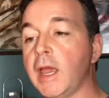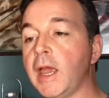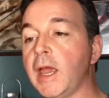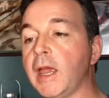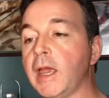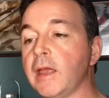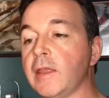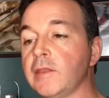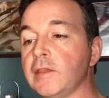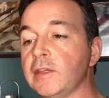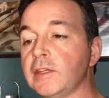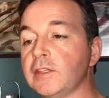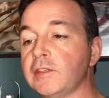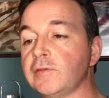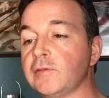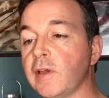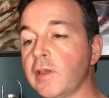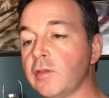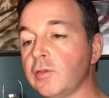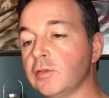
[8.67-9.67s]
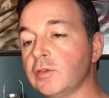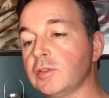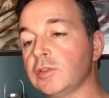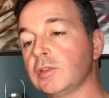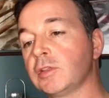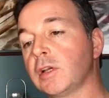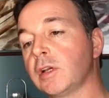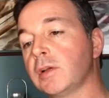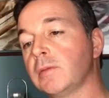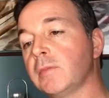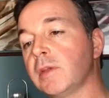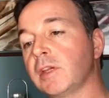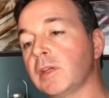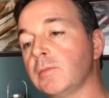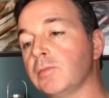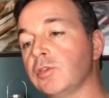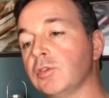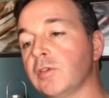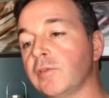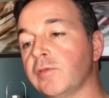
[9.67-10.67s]
and these feathers make a
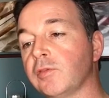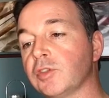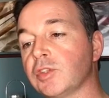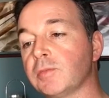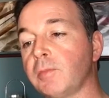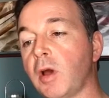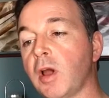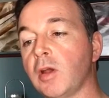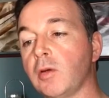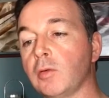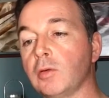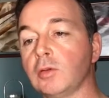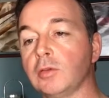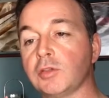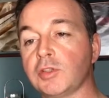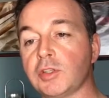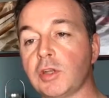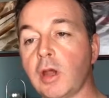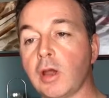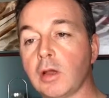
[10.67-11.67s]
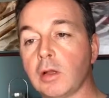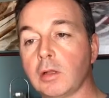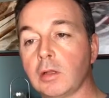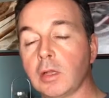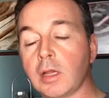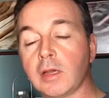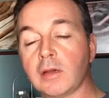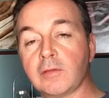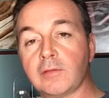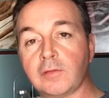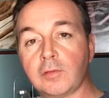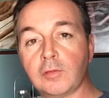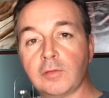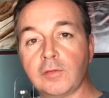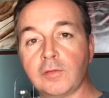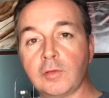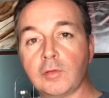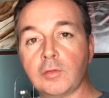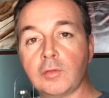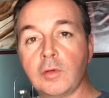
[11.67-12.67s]
beautiful spiral style
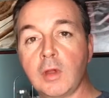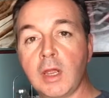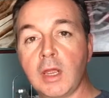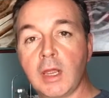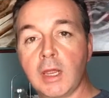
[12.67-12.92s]
flu-flu,